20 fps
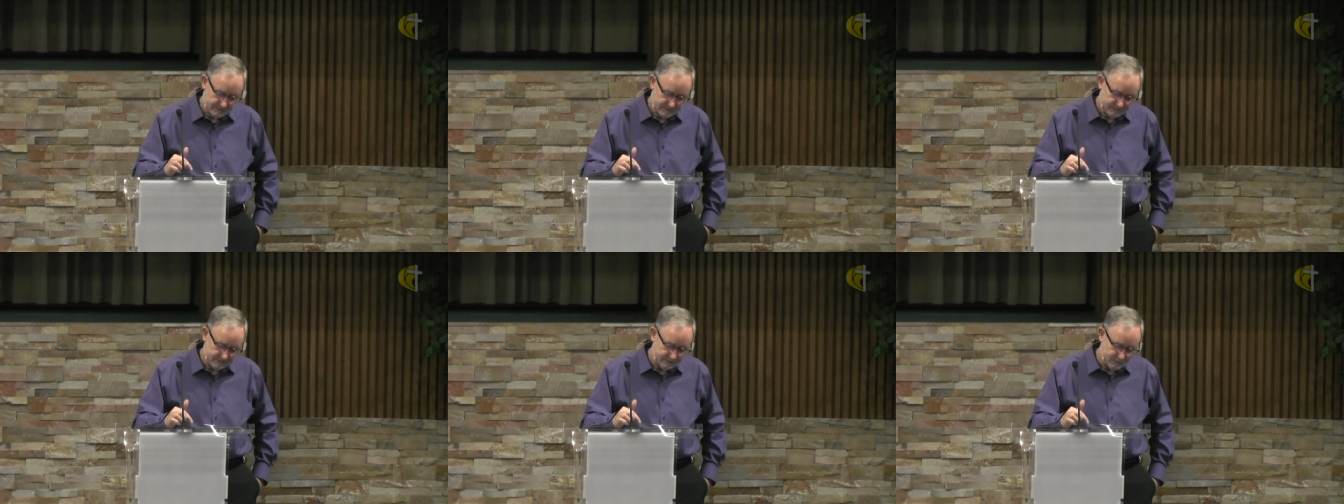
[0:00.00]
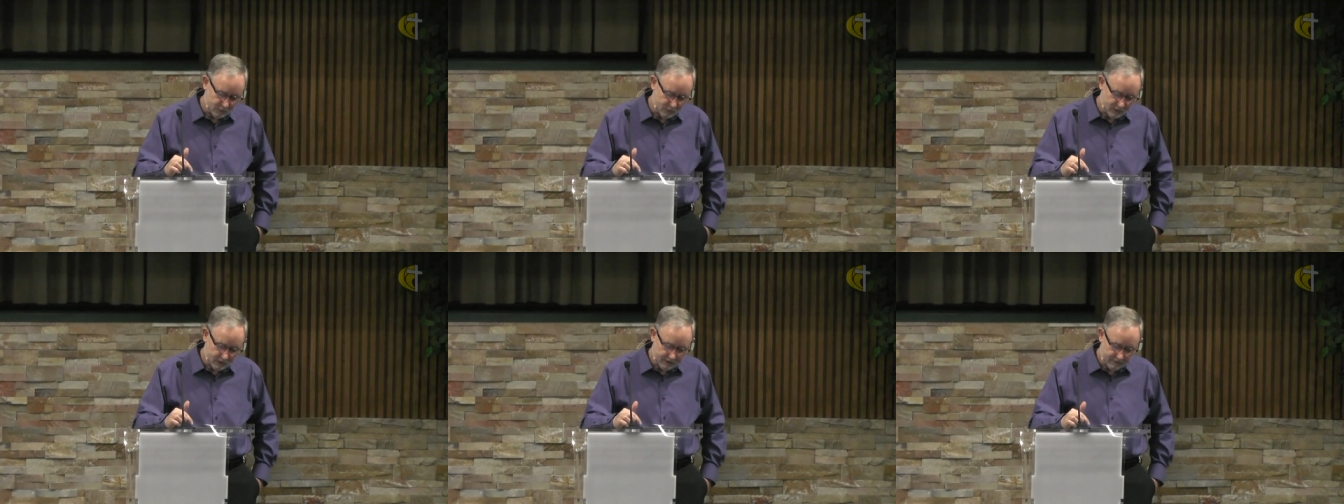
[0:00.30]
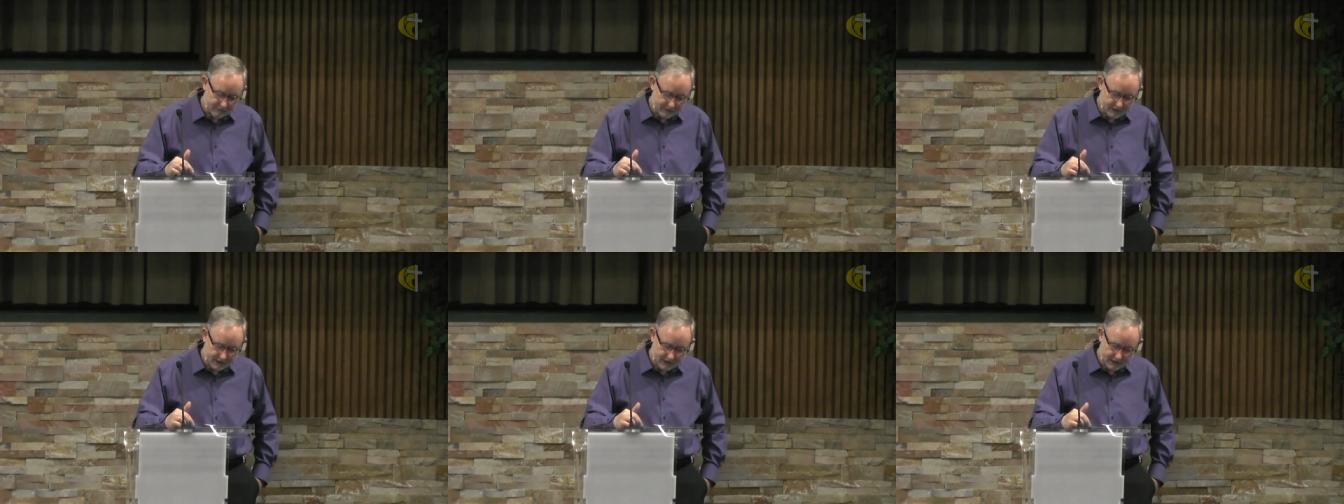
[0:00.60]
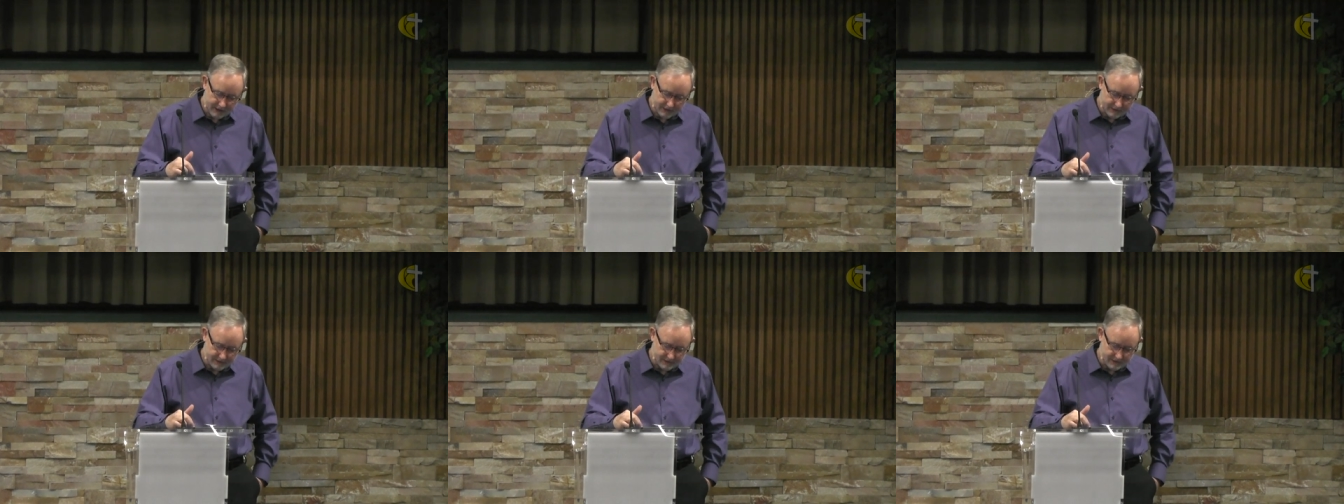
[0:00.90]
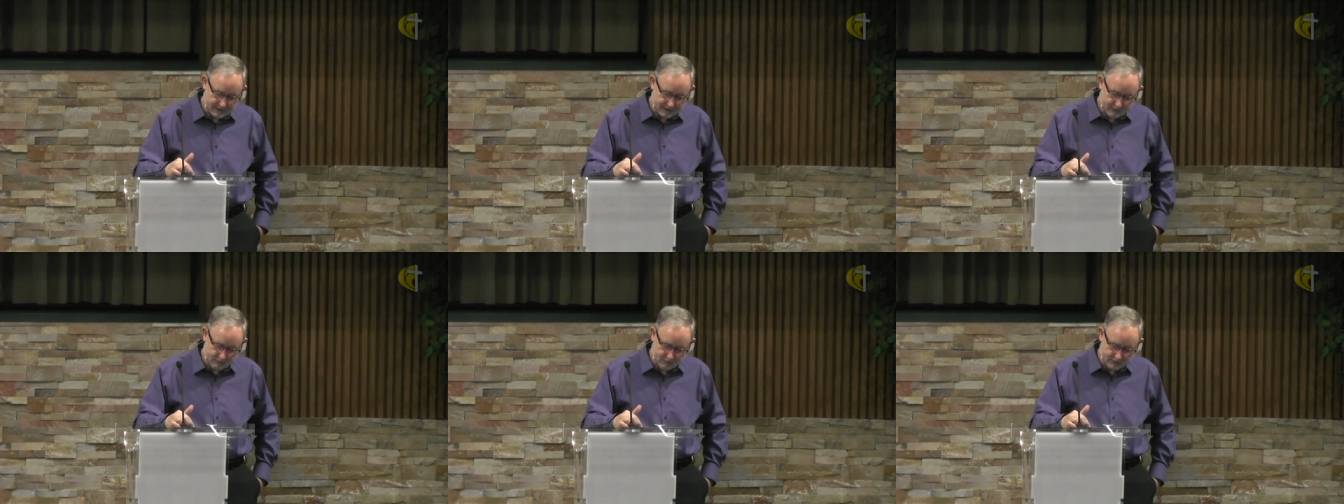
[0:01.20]
born of God as
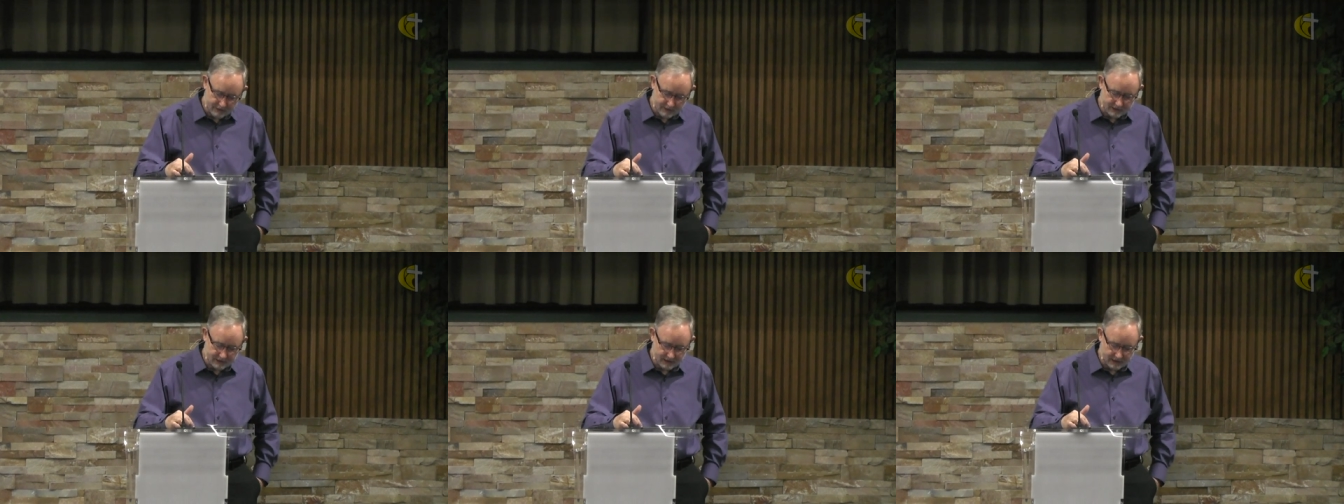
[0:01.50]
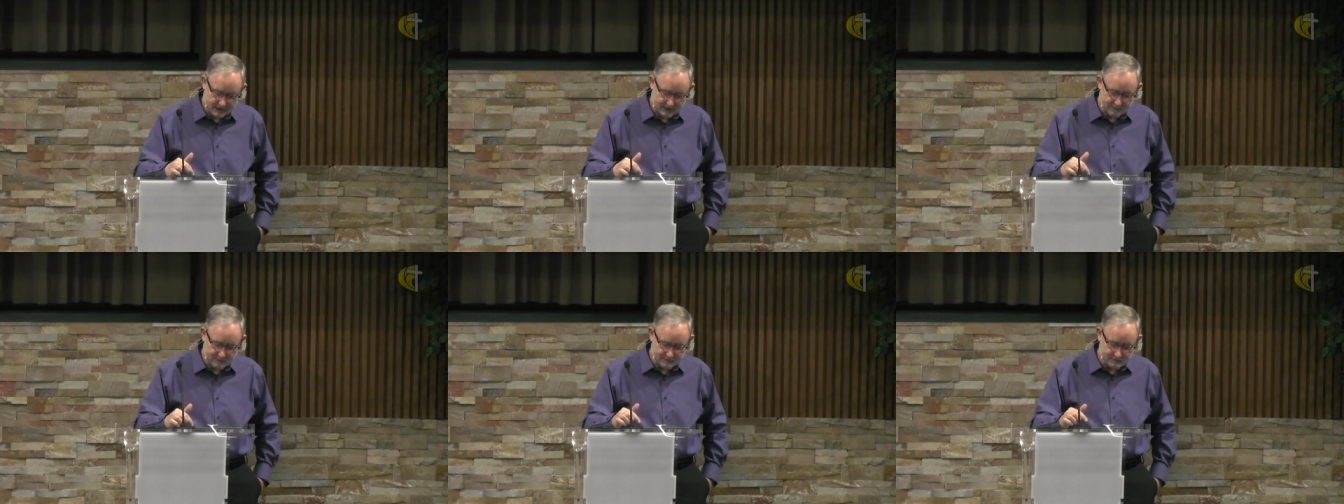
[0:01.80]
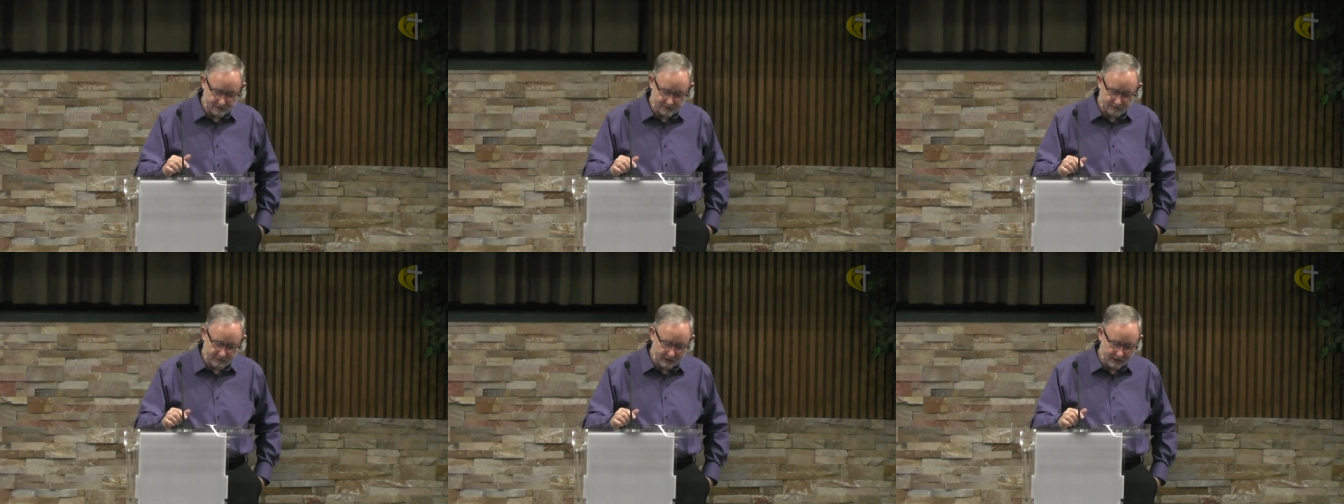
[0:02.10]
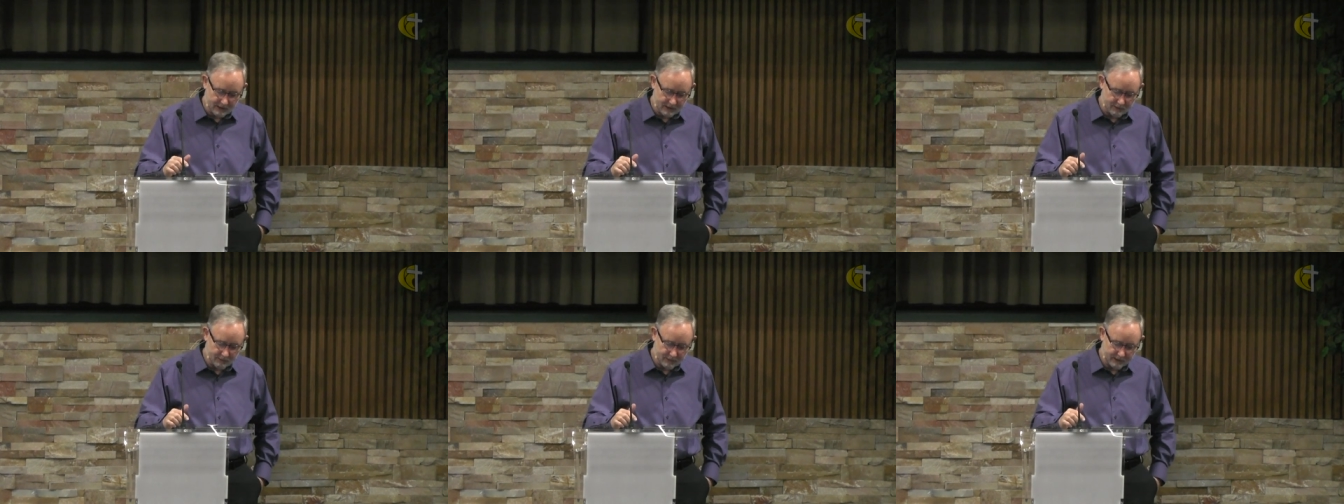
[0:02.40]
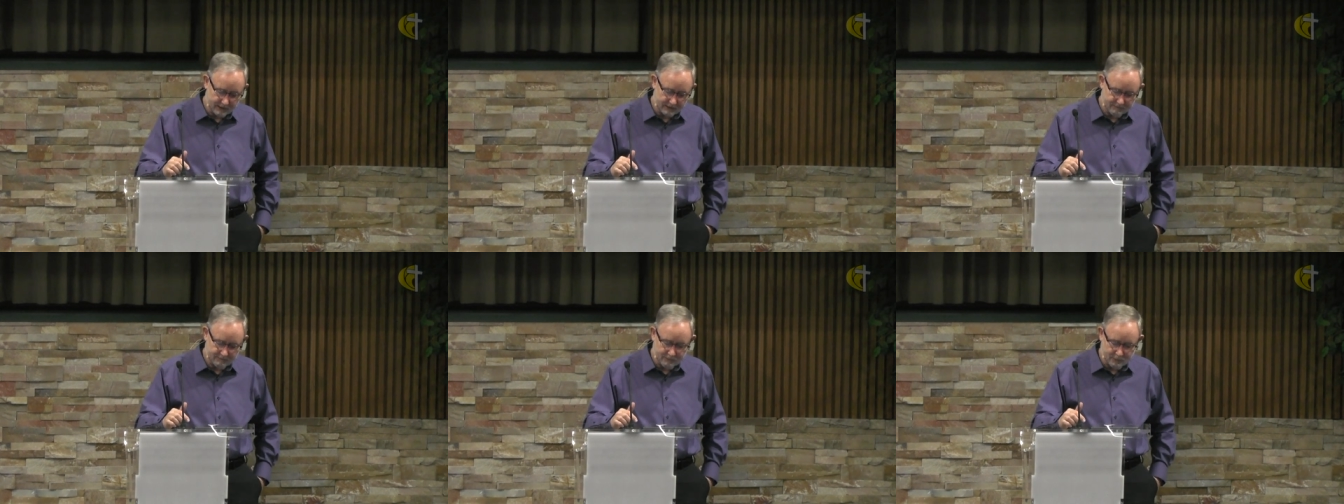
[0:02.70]
they were disciples following,